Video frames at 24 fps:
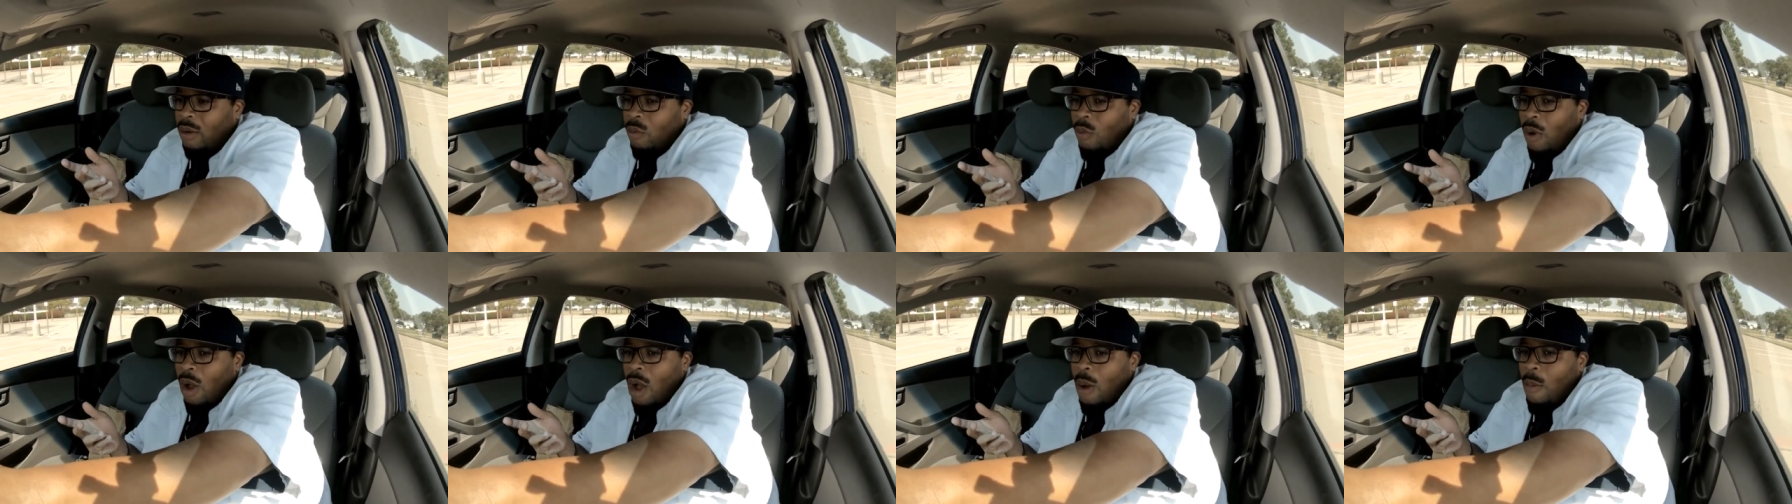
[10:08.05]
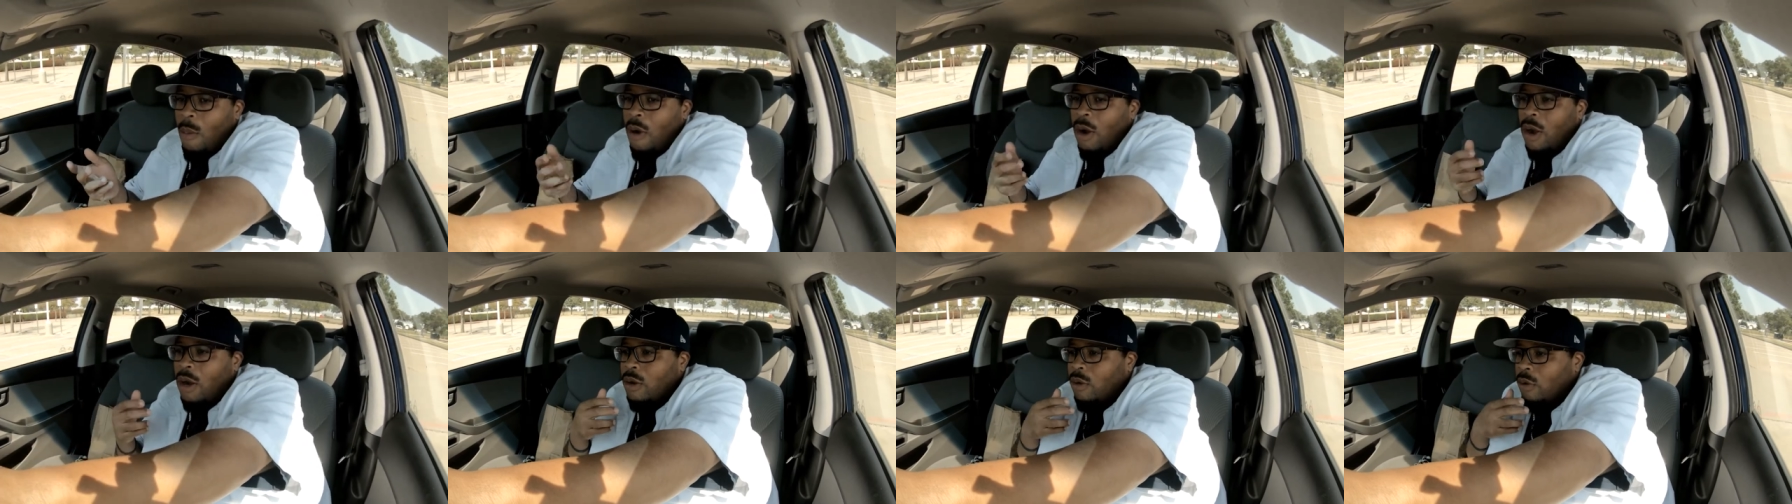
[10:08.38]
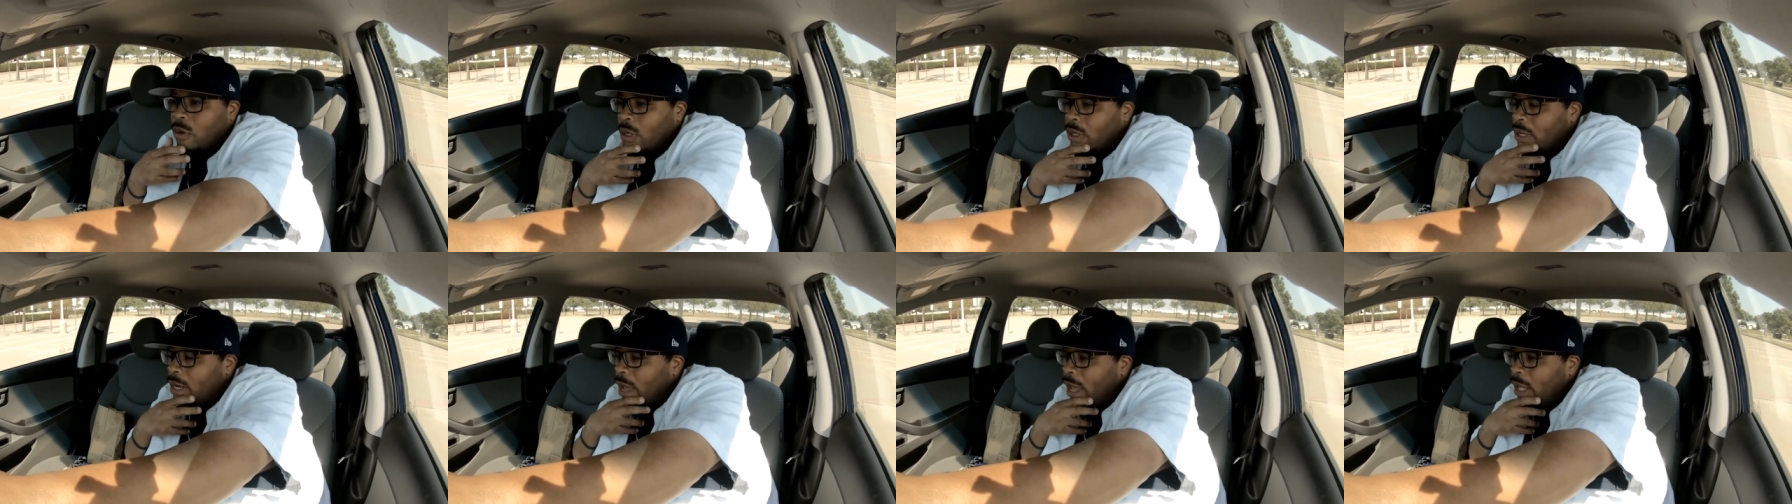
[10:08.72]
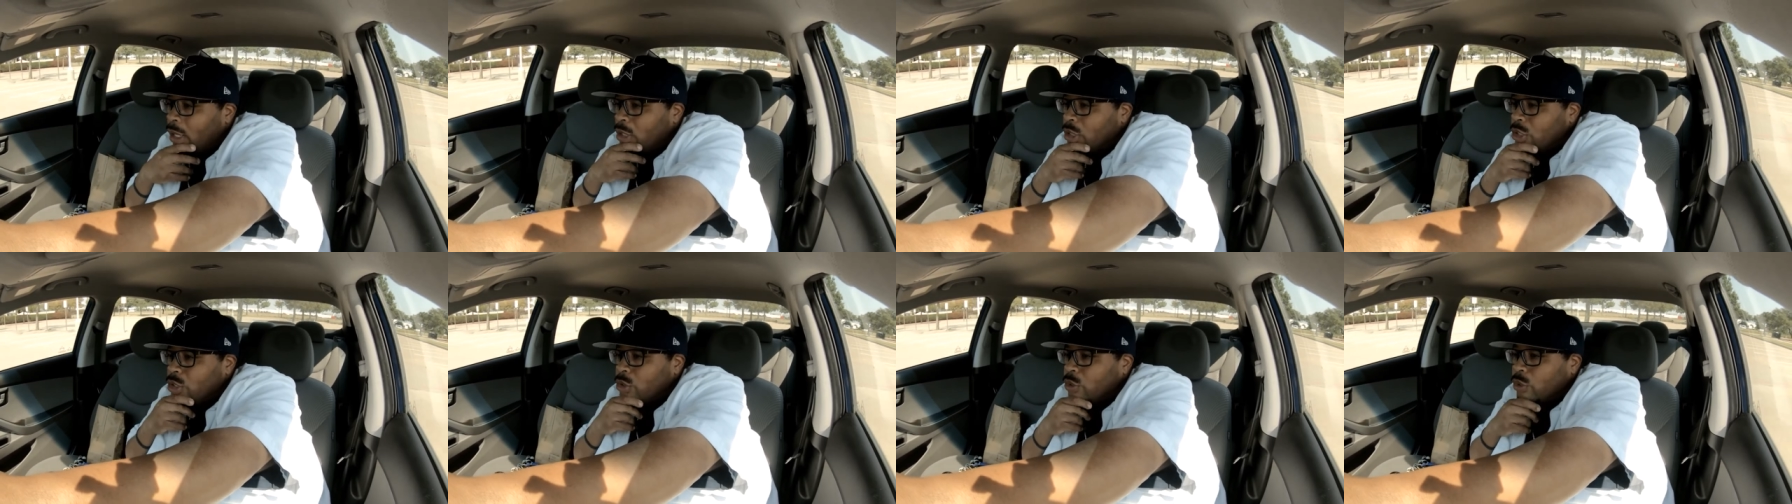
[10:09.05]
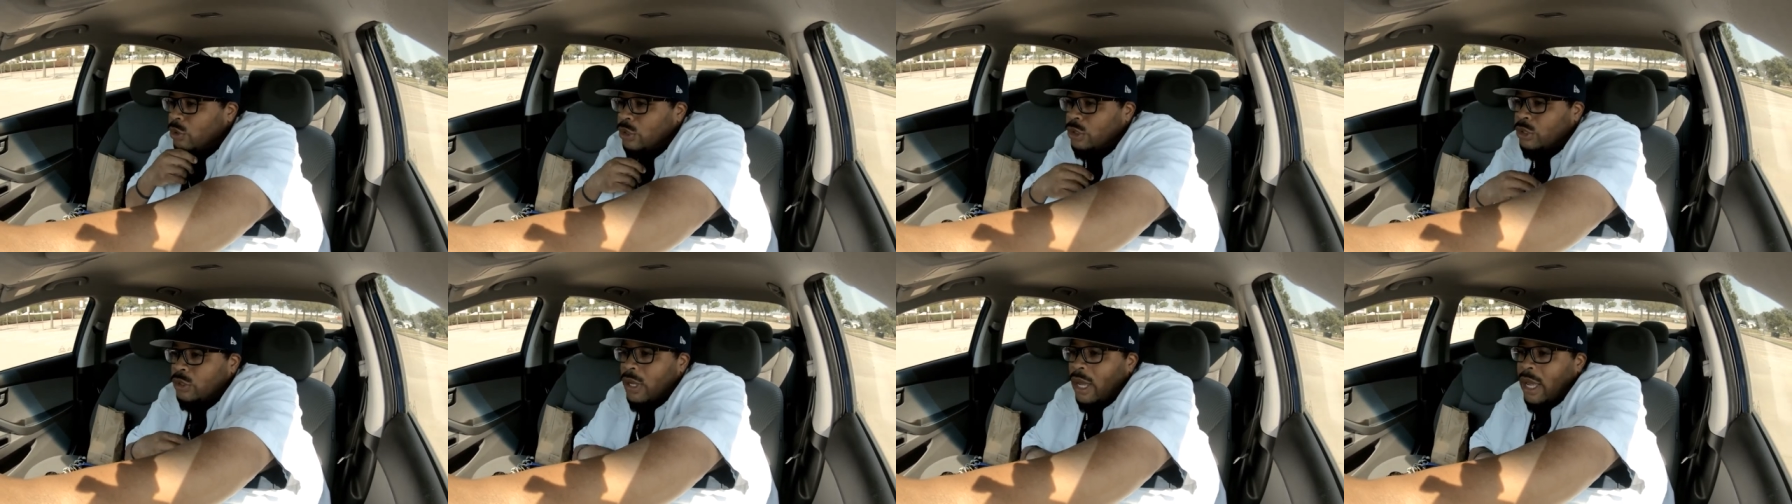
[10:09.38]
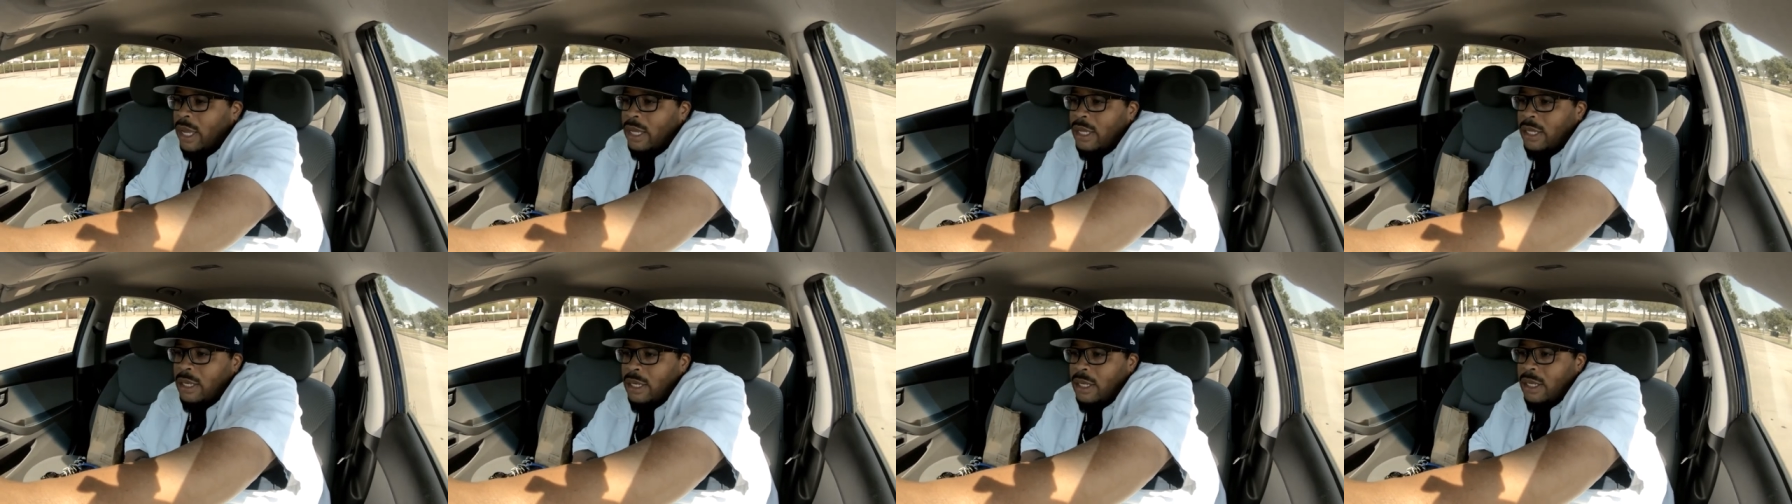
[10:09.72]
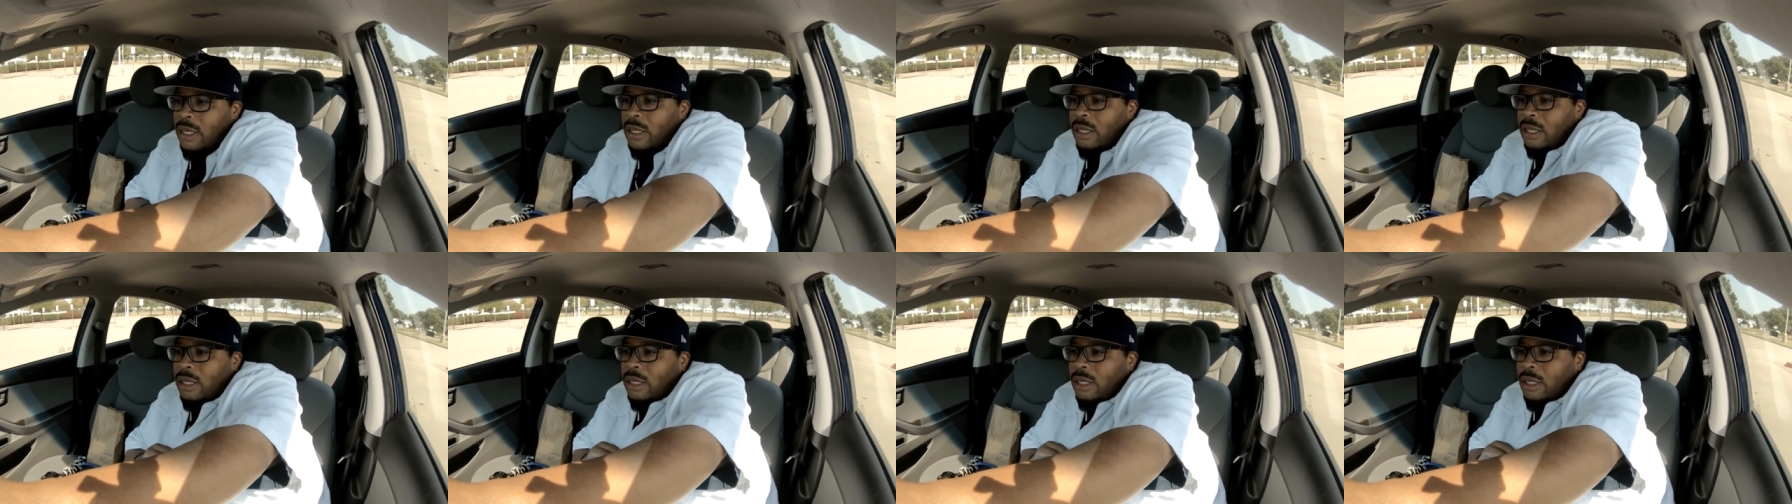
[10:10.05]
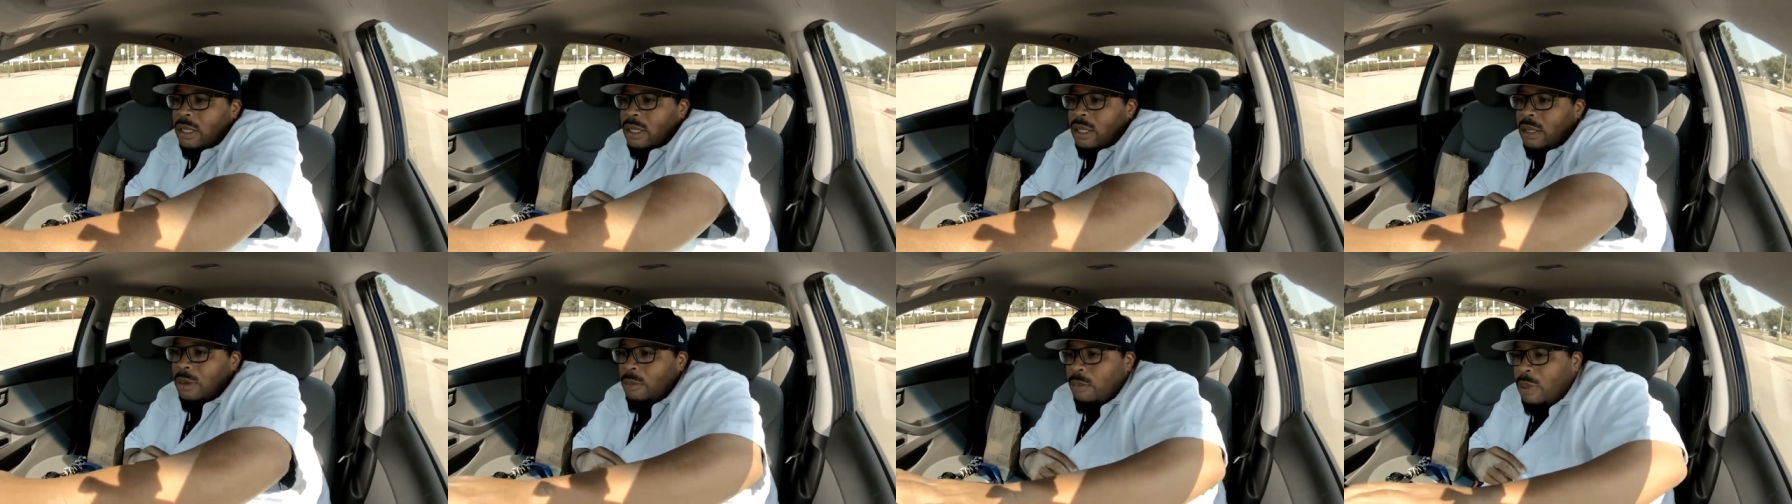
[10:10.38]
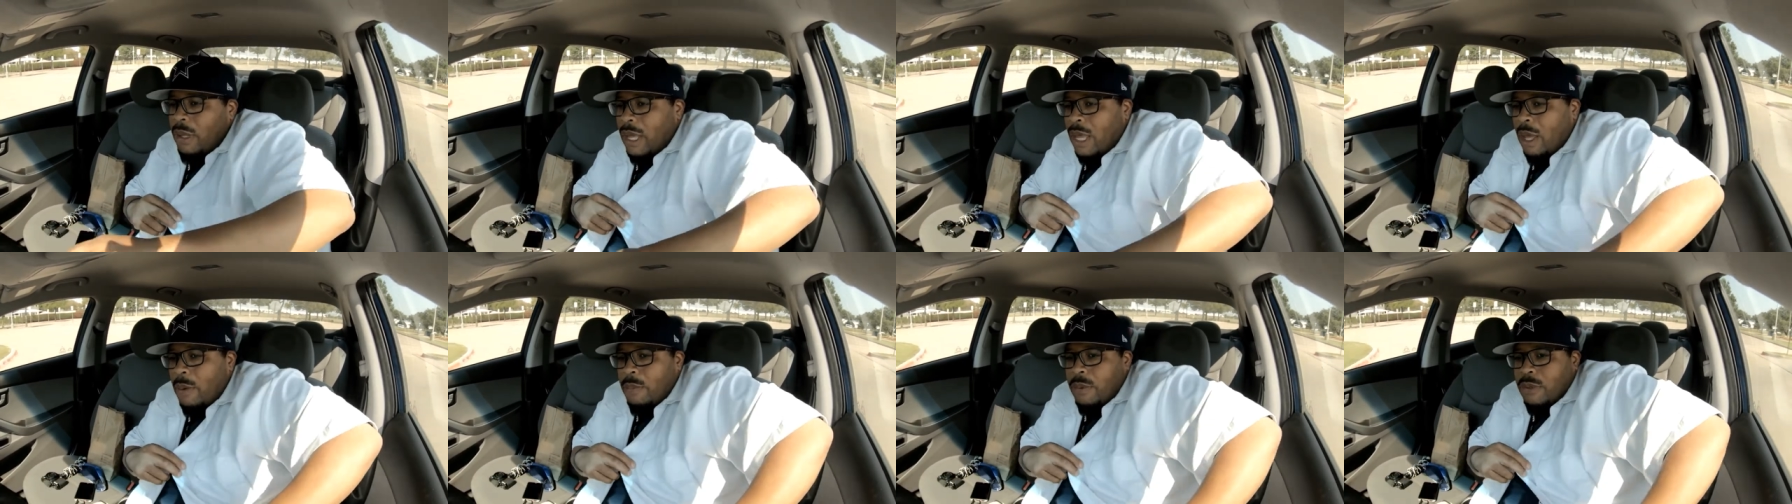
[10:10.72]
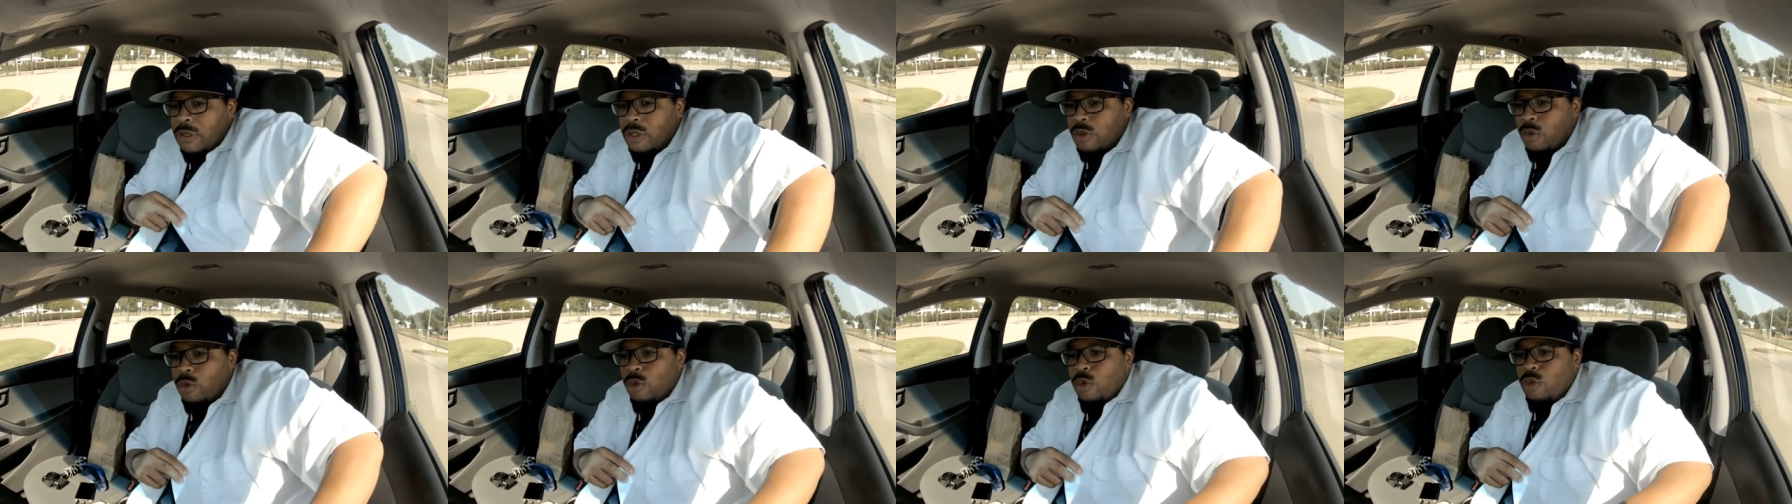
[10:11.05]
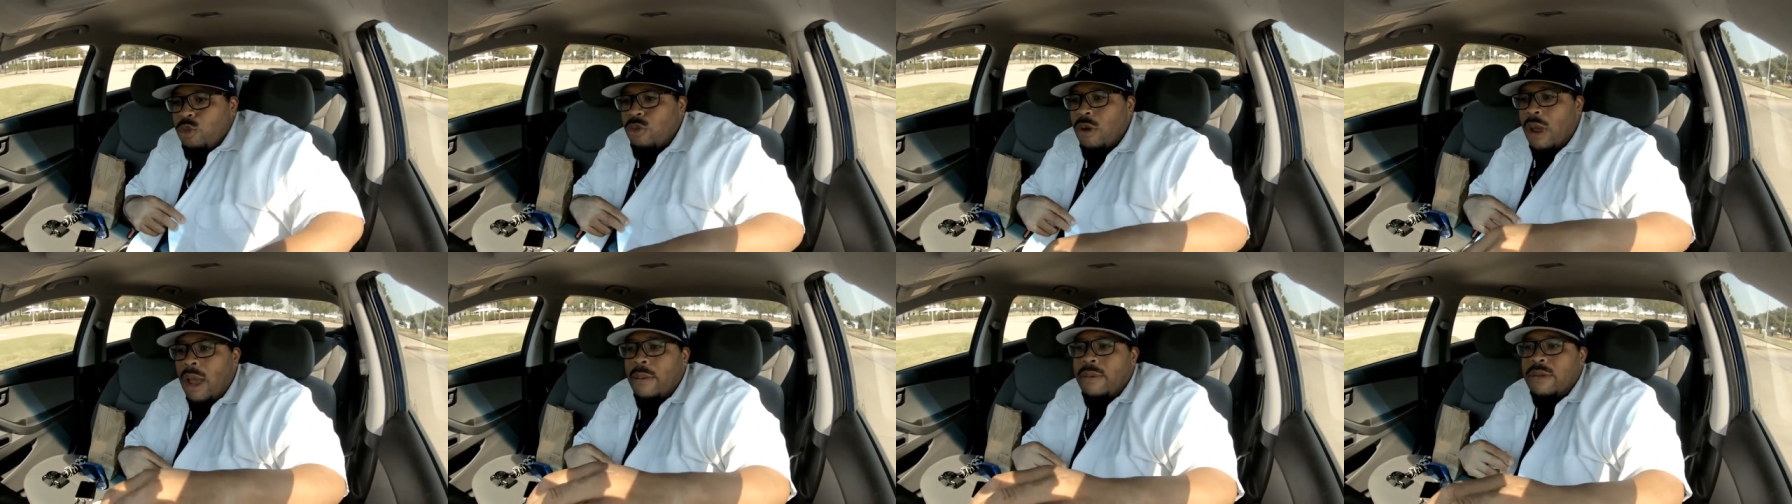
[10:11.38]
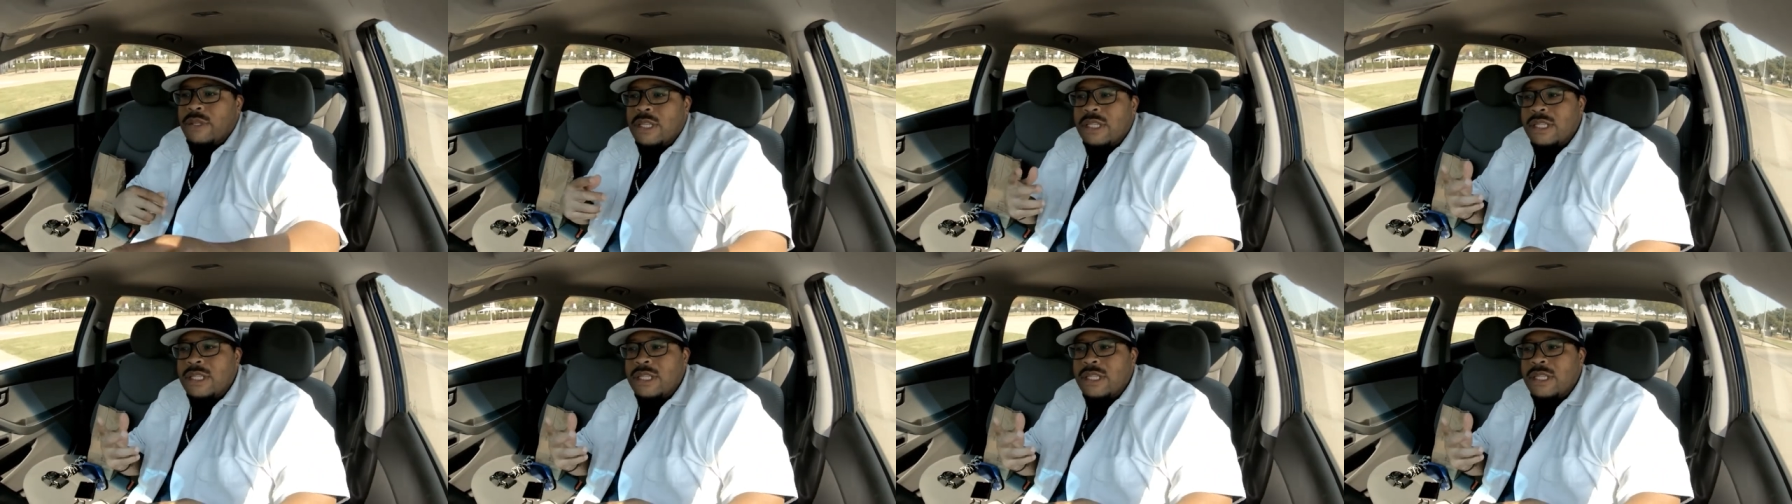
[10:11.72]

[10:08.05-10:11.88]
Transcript: Walmart or a dollar store so I can pick up a screwdriver,